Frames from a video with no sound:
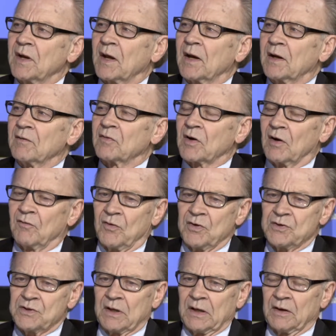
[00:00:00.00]
negative
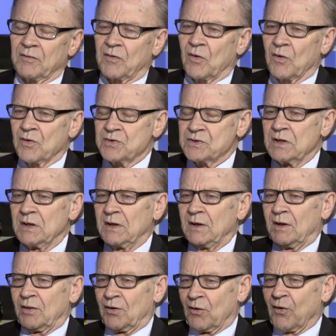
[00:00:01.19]
coverage. And of course,
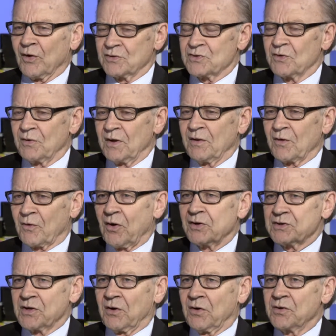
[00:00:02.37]
they're also in the
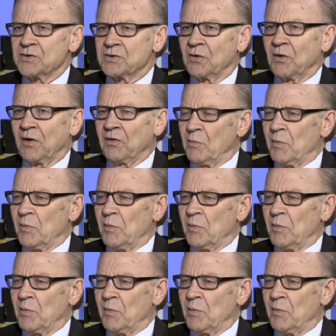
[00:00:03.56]
crosshairs, so other